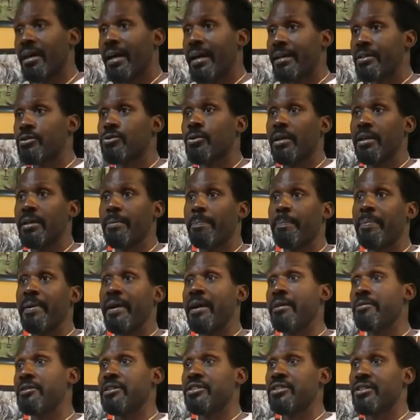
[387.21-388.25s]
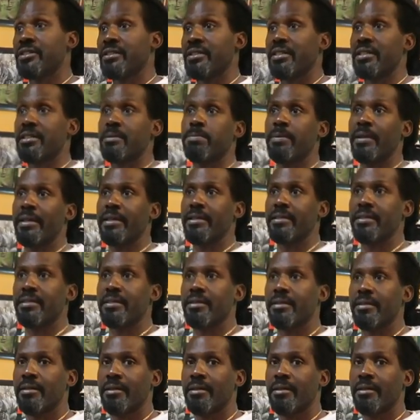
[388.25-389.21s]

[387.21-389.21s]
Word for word: actually perish in this place,